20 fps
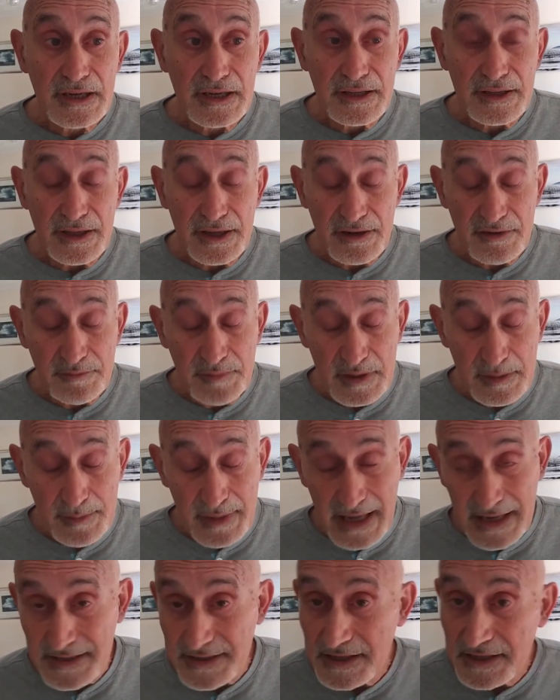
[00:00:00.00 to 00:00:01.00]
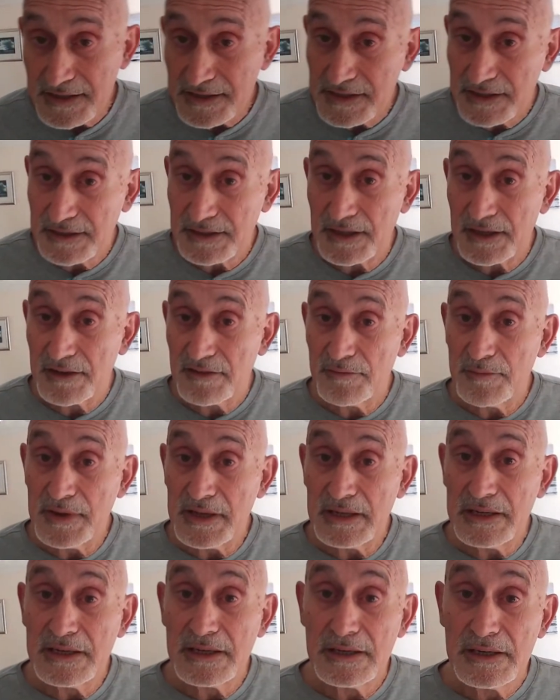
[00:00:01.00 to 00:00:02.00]
There have been blessings and there have
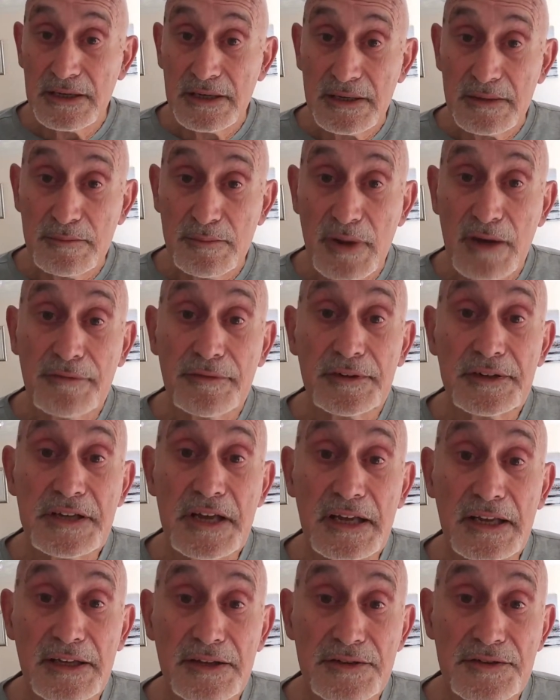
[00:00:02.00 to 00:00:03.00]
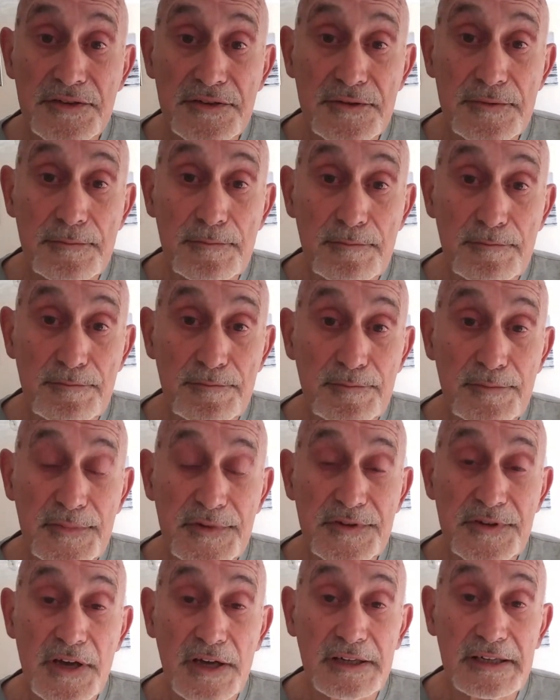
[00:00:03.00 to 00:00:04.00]
been buffetings.
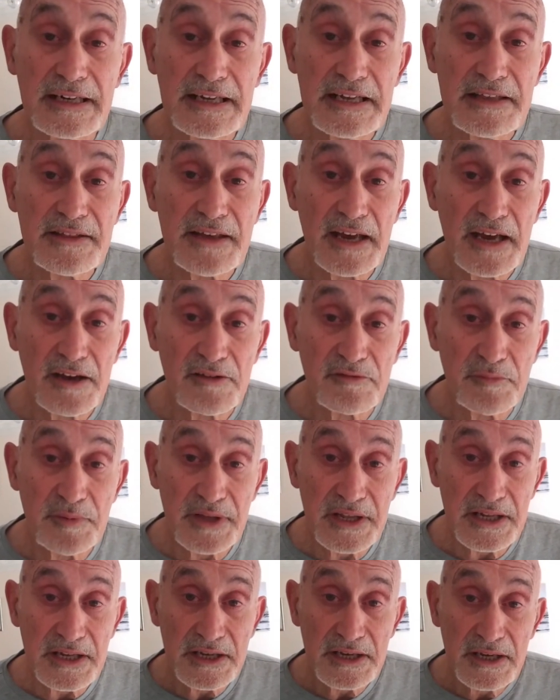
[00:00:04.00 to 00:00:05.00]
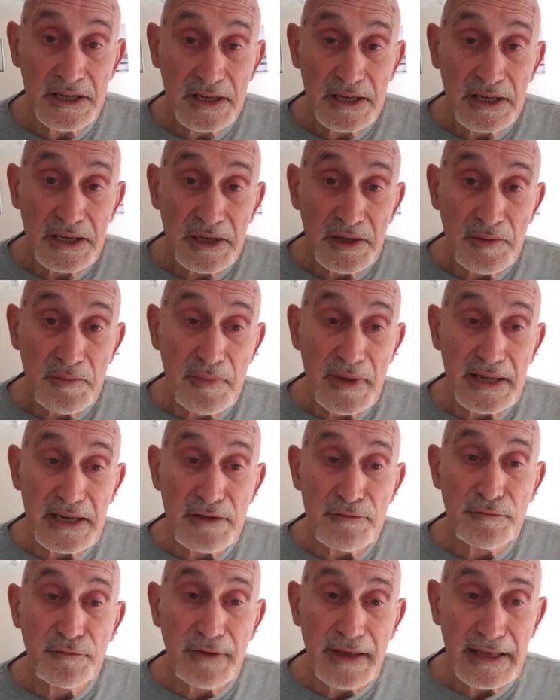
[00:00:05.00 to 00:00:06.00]
Sadly, there have been many
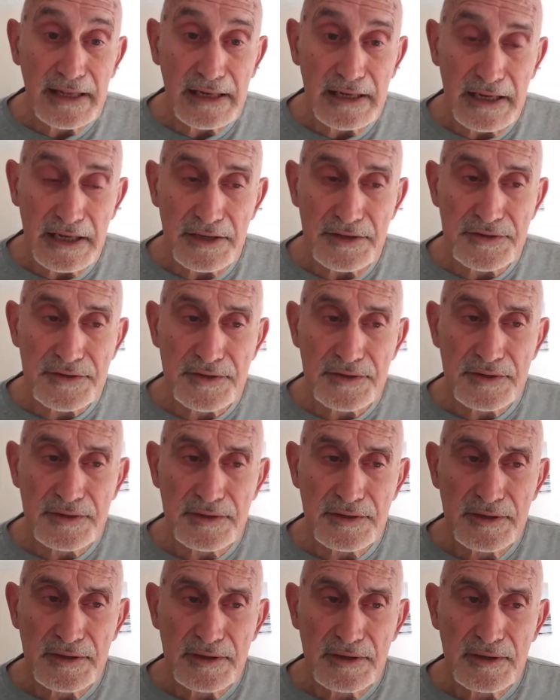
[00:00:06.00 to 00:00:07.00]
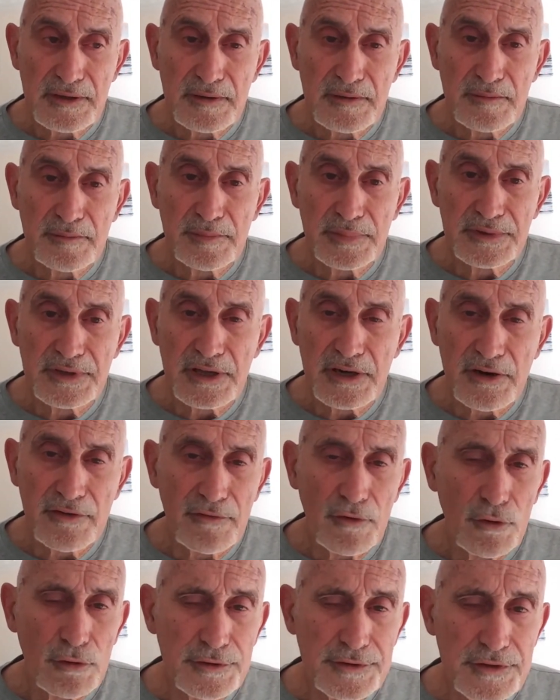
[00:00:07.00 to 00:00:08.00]
failures, but there have
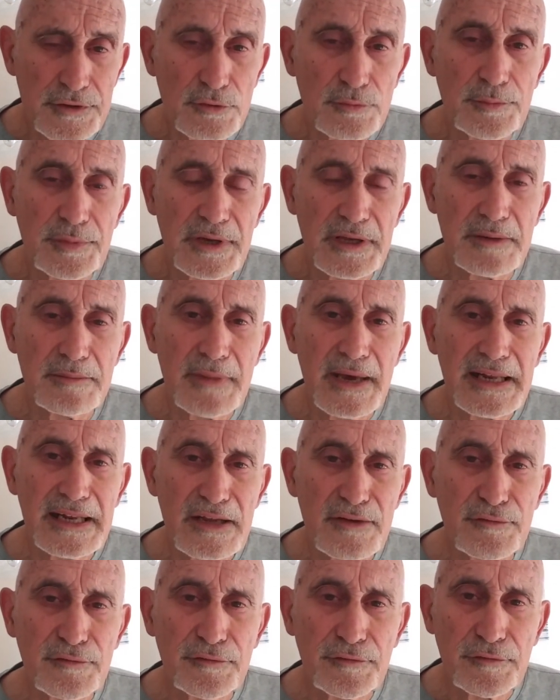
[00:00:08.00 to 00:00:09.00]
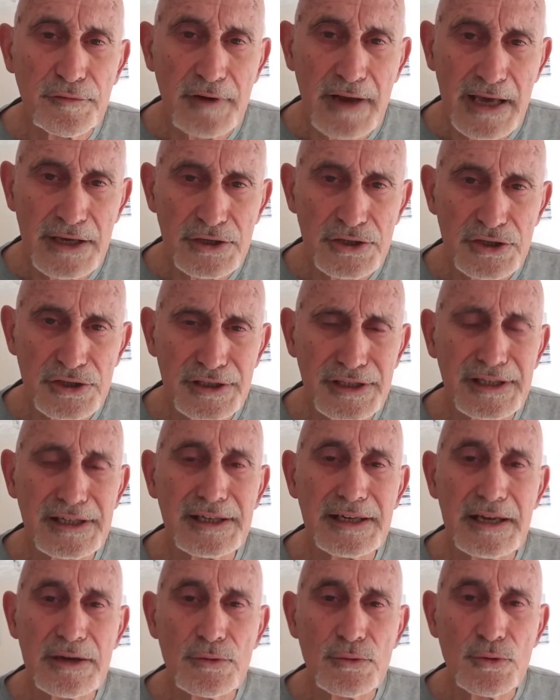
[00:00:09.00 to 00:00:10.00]
also been many fresh and
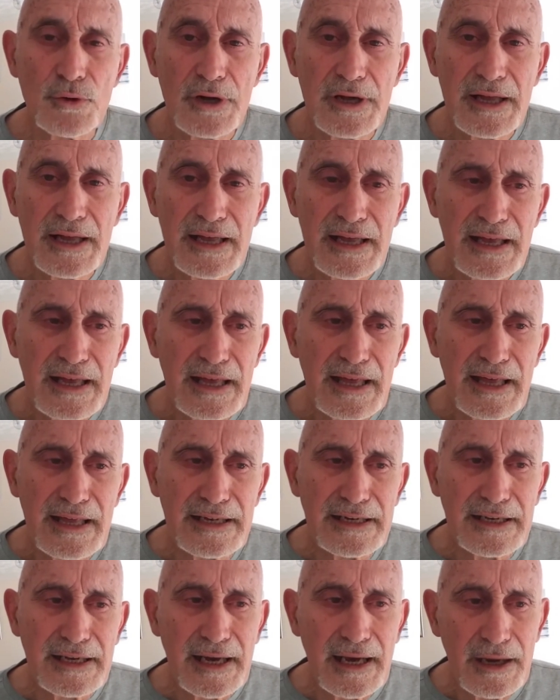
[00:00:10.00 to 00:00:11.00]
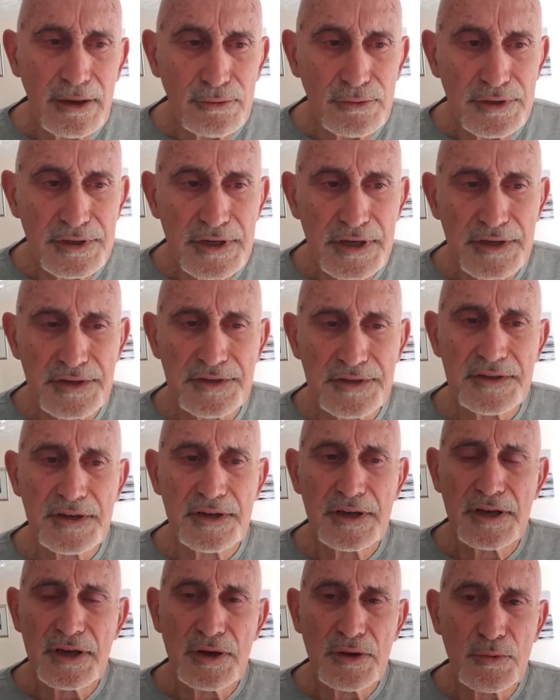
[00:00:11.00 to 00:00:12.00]
new
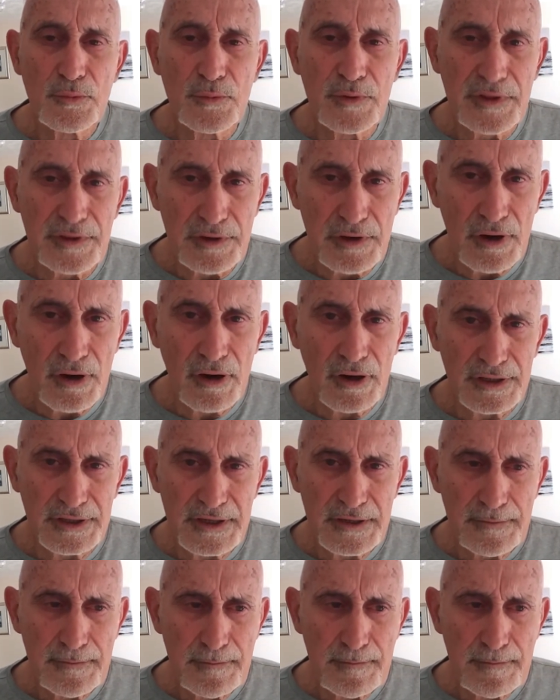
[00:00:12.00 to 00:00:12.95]
encounters with God.